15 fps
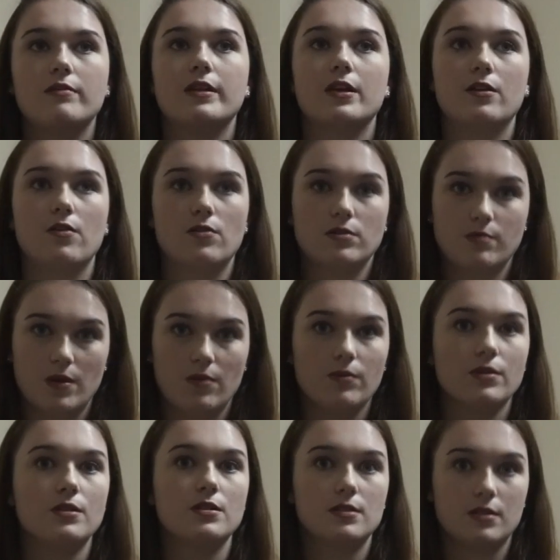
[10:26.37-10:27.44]
it goes by
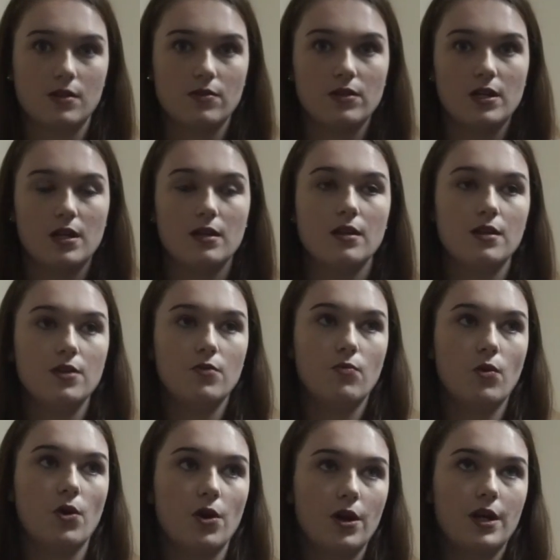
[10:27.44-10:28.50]
really slowly. And then you
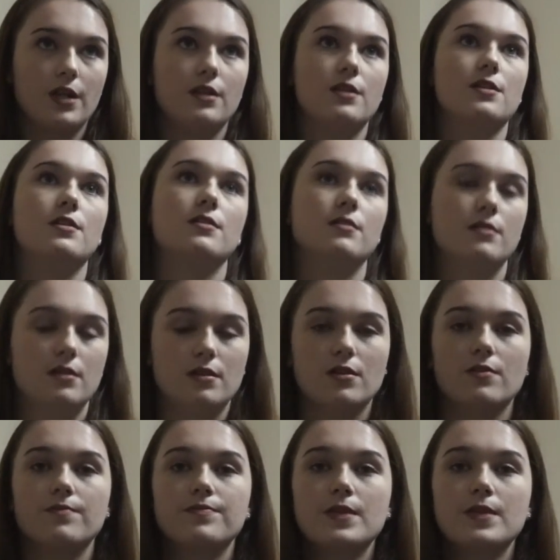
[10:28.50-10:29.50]
work and then, you know.